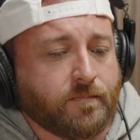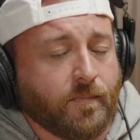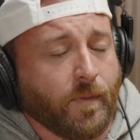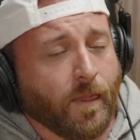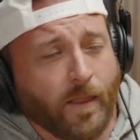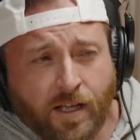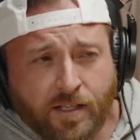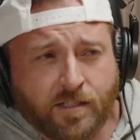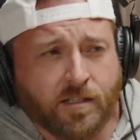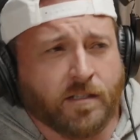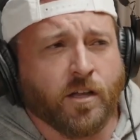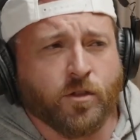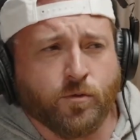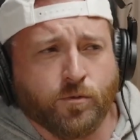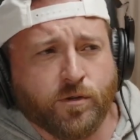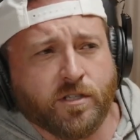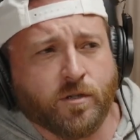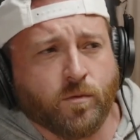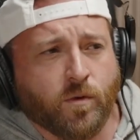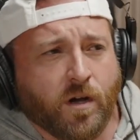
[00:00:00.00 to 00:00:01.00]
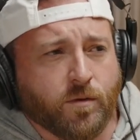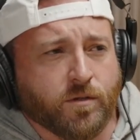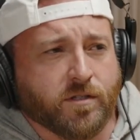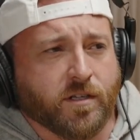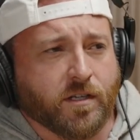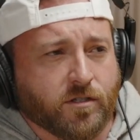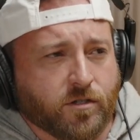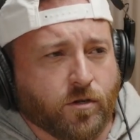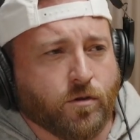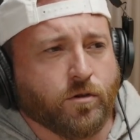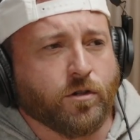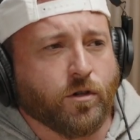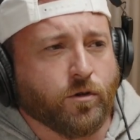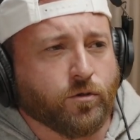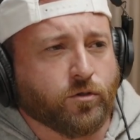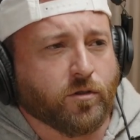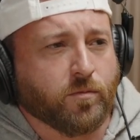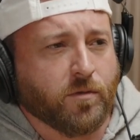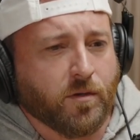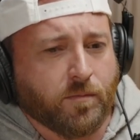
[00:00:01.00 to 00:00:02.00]
that's another reason why it was like so
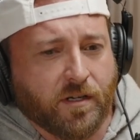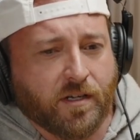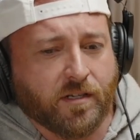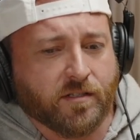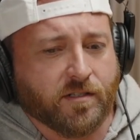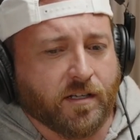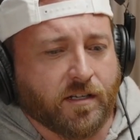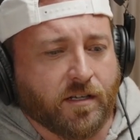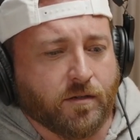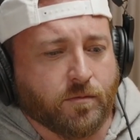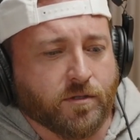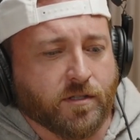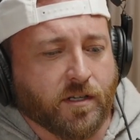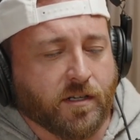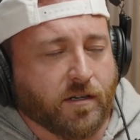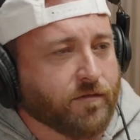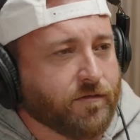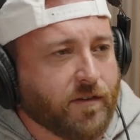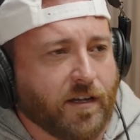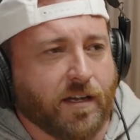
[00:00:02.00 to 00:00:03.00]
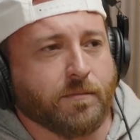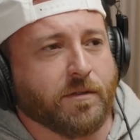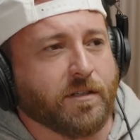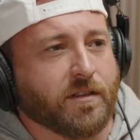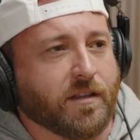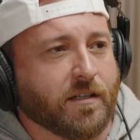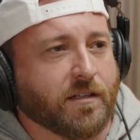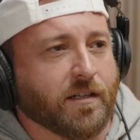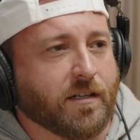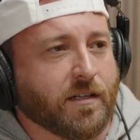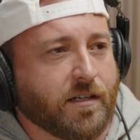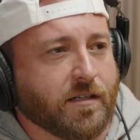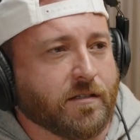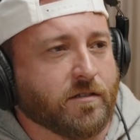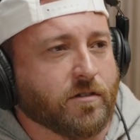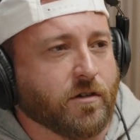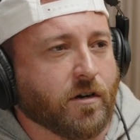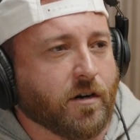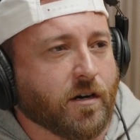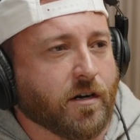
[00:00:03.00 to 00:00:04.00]
close to me, because like it was like a family thing that he had
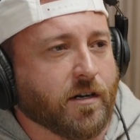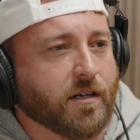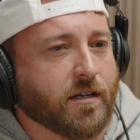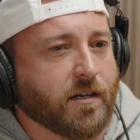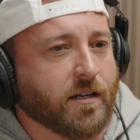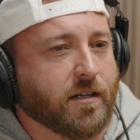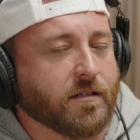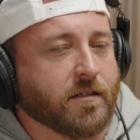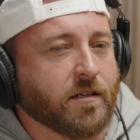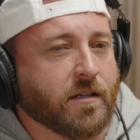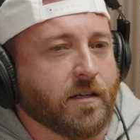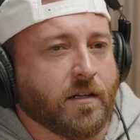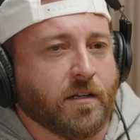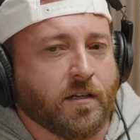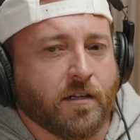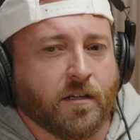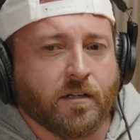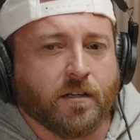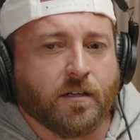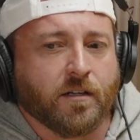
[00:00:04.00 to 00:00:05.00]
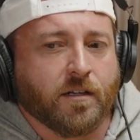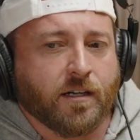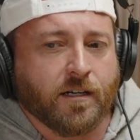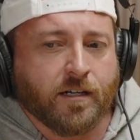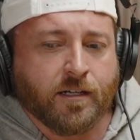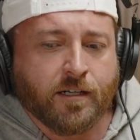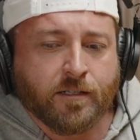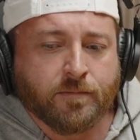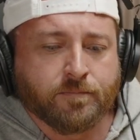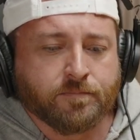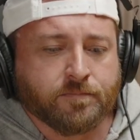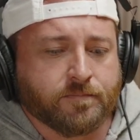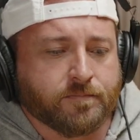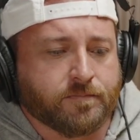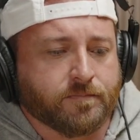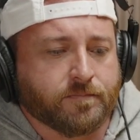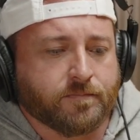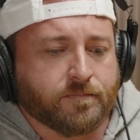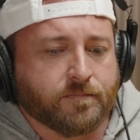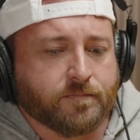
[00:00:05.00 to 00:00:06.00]
started, and
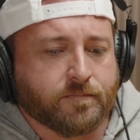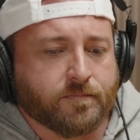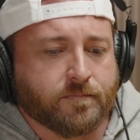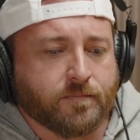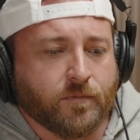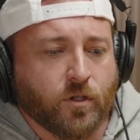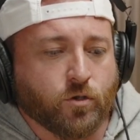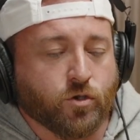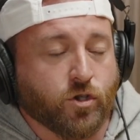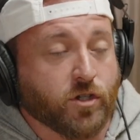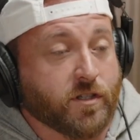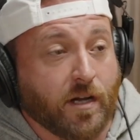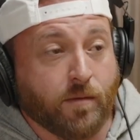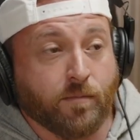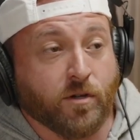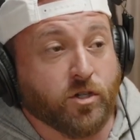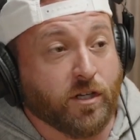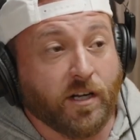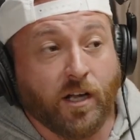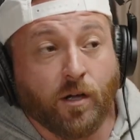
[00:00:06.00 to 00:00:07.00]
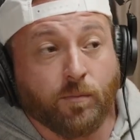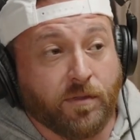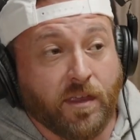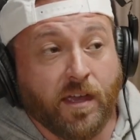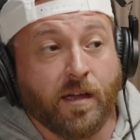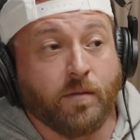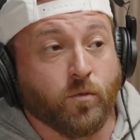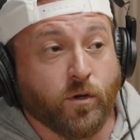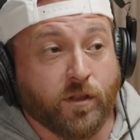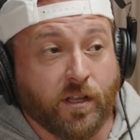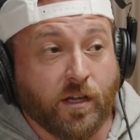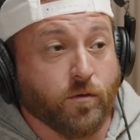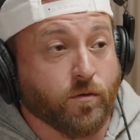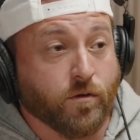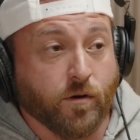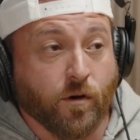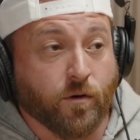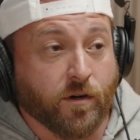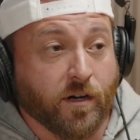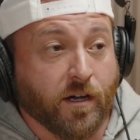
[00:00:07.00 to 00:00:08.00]
just how much it helped them when they were
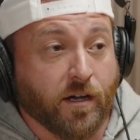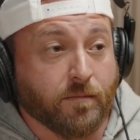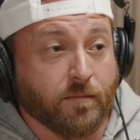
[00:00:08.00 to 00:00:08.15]
growing up.